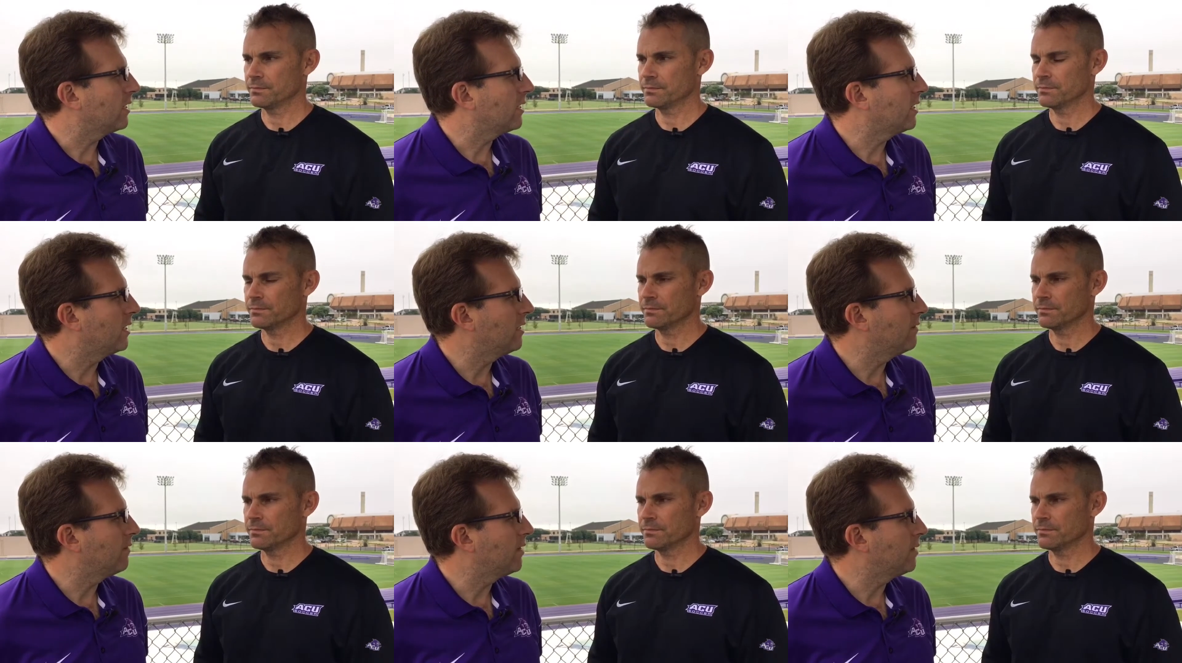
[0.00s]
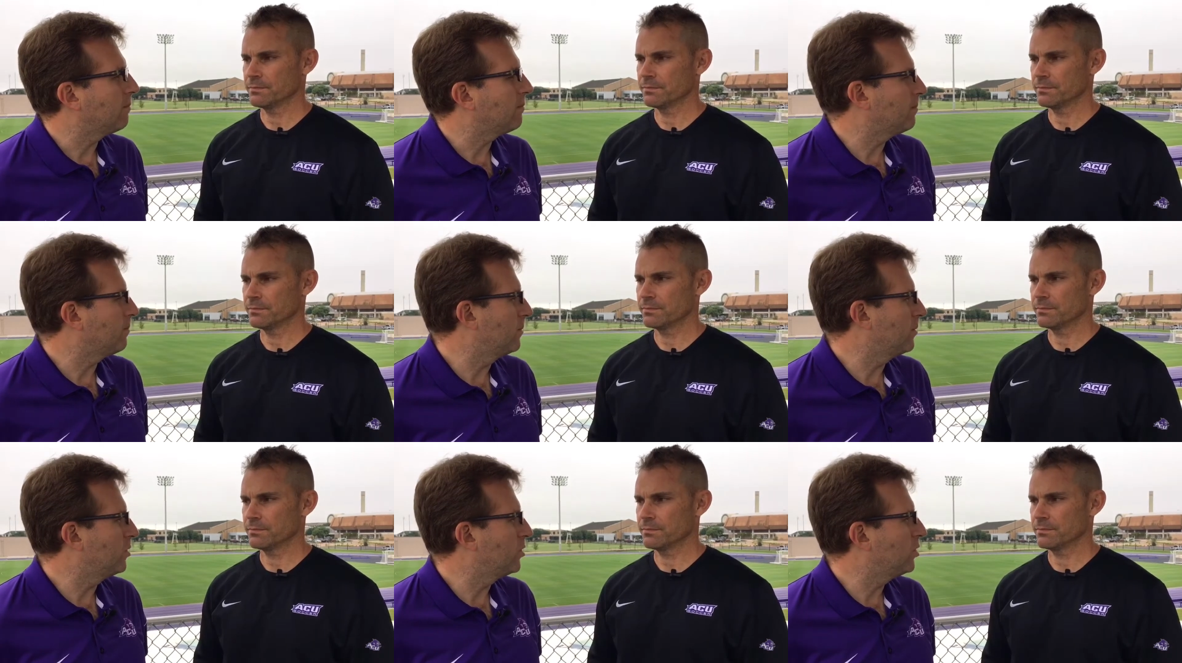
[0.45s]
Speaker 1: give up
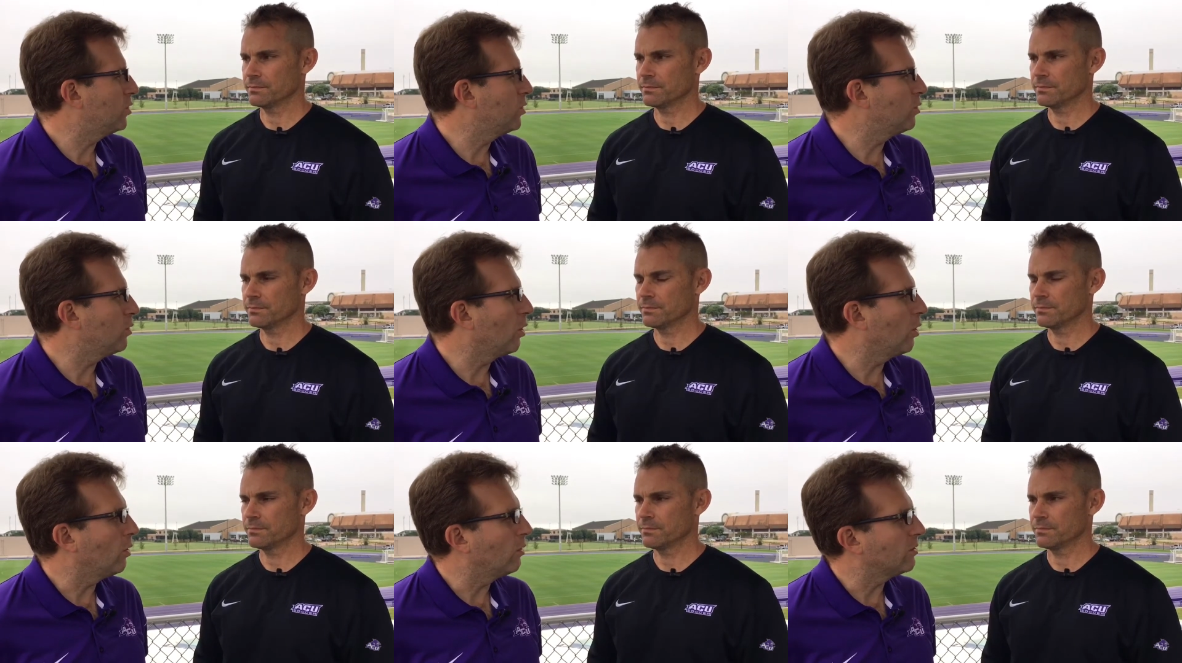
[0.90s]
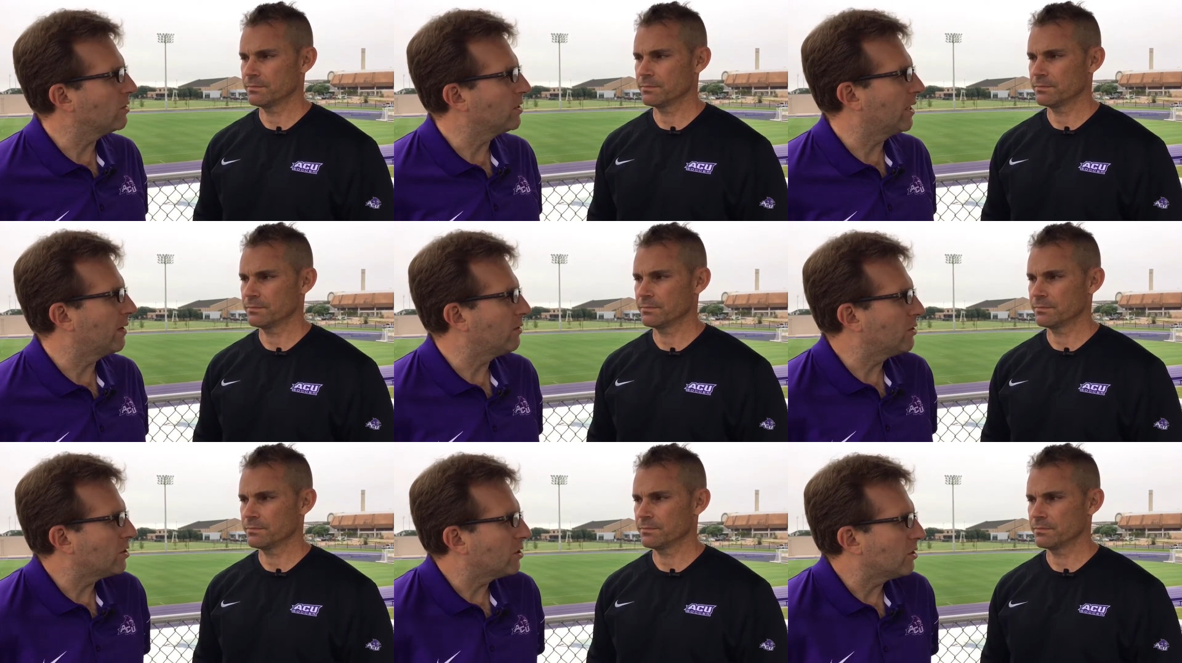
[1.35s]
two goals, and it
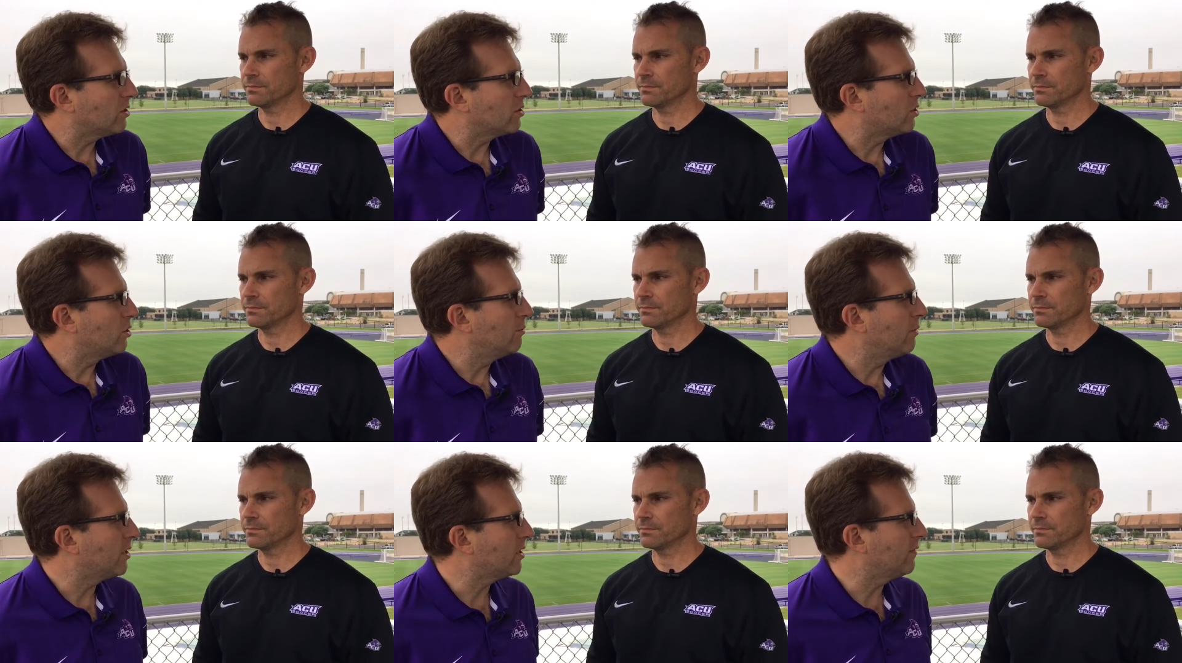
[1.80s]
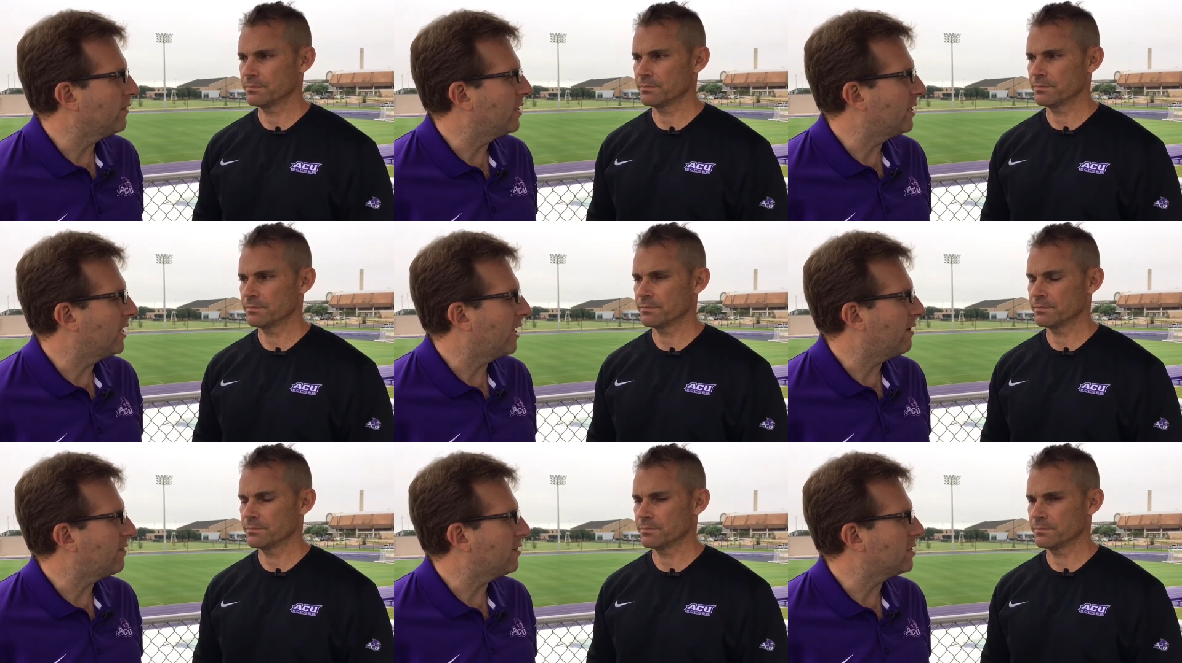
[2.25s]
was just too much of a
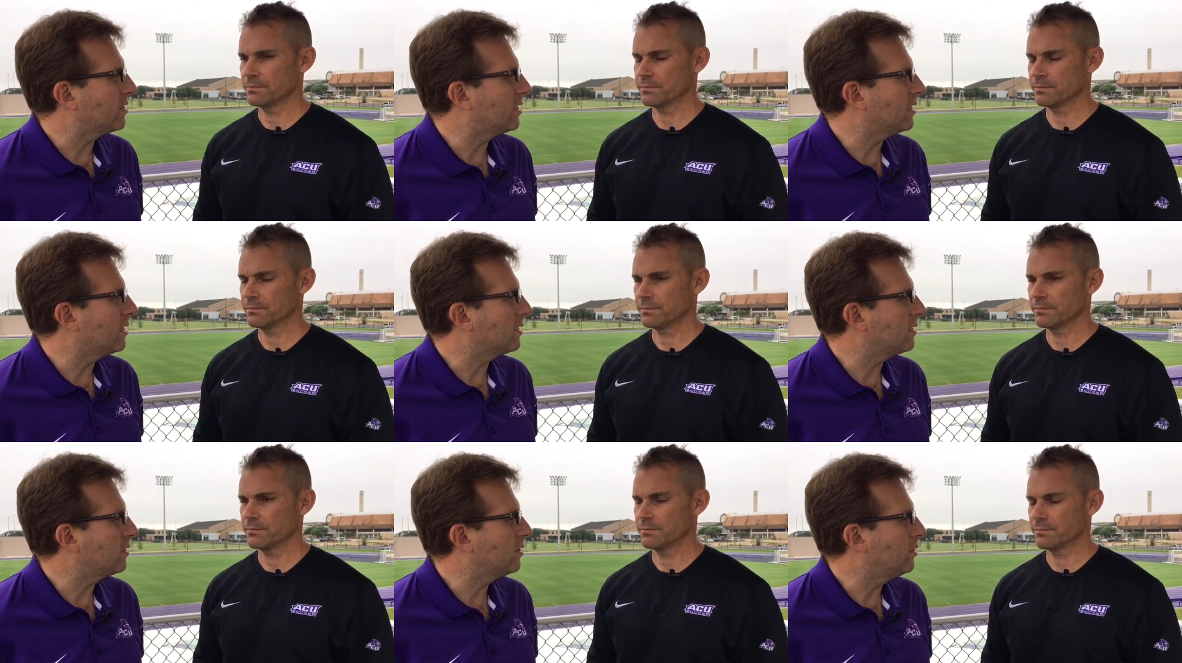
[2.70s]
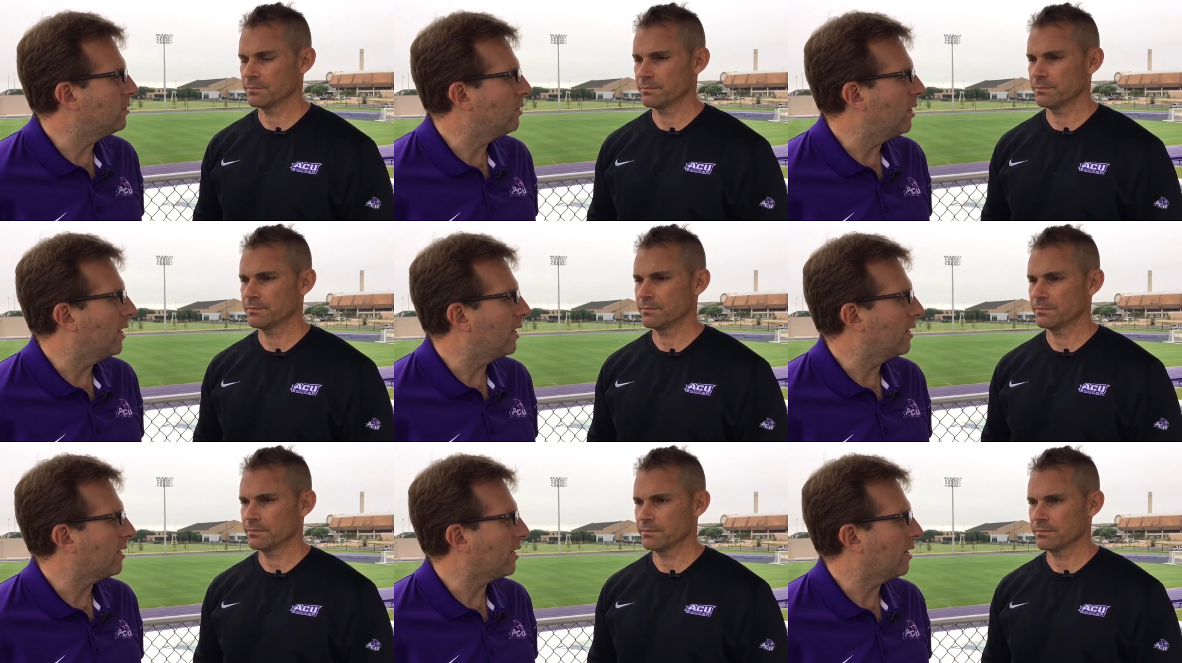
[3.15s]
deficit to
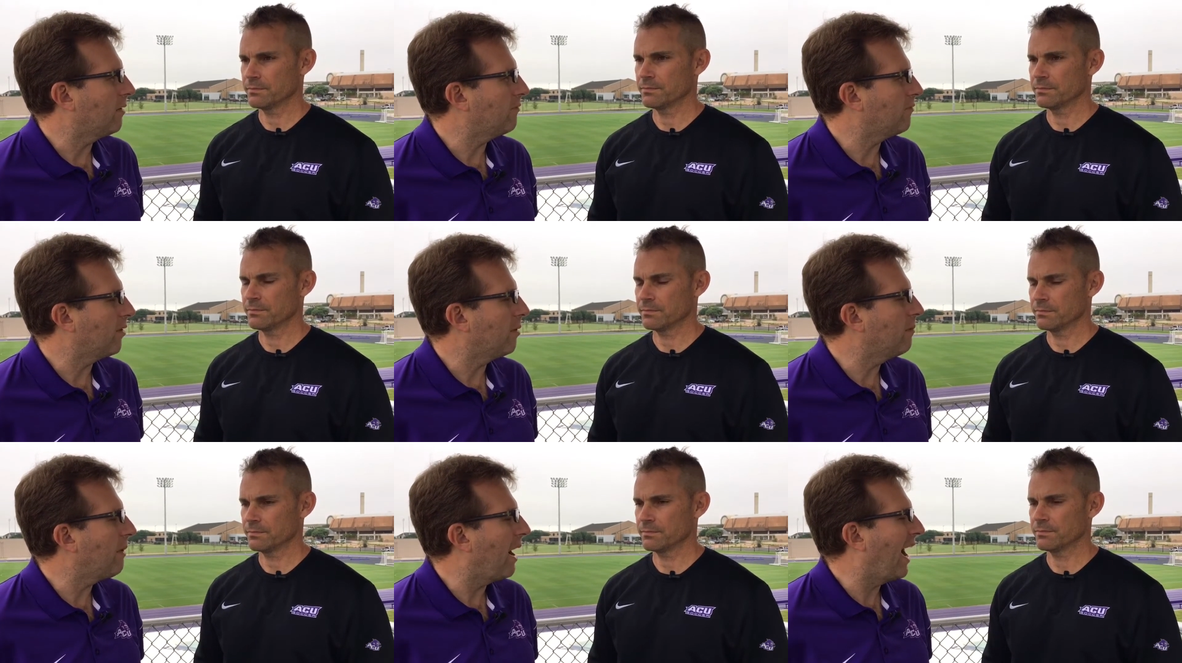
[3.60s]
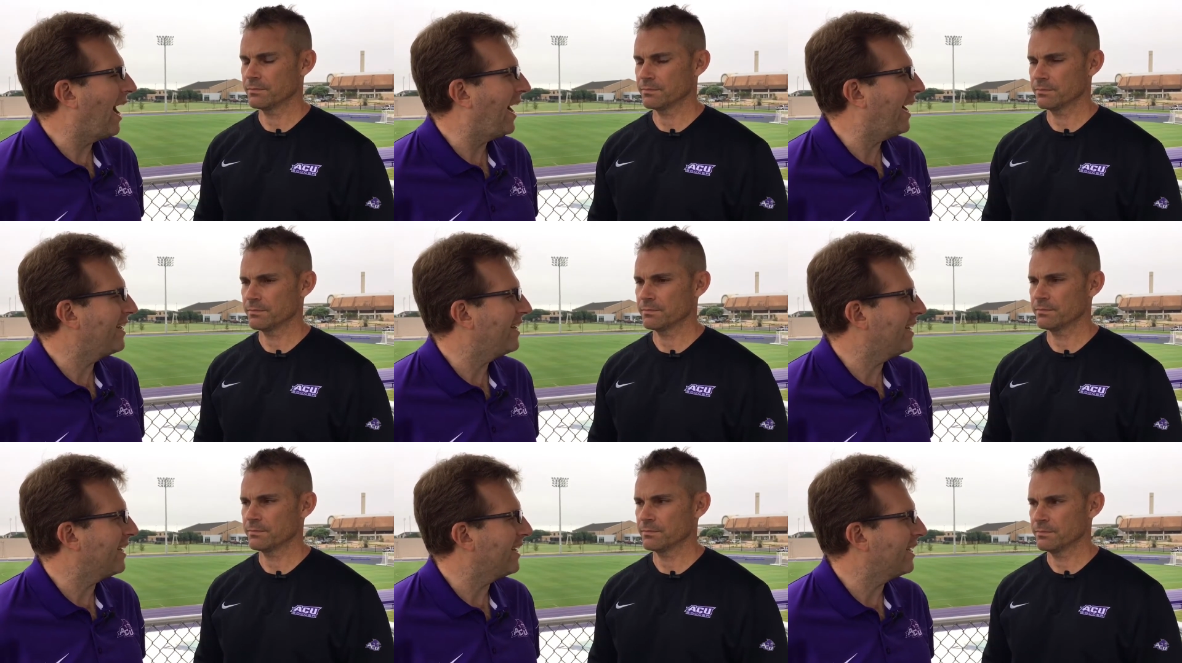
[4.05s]
uh, come from
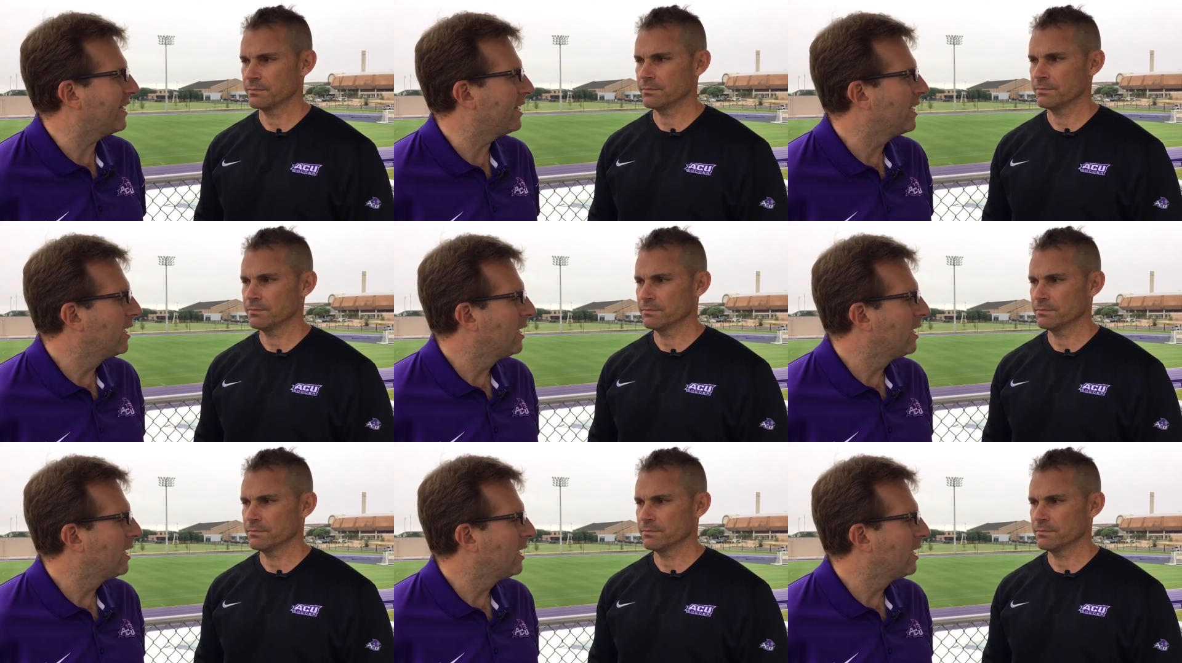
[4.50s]
behind on.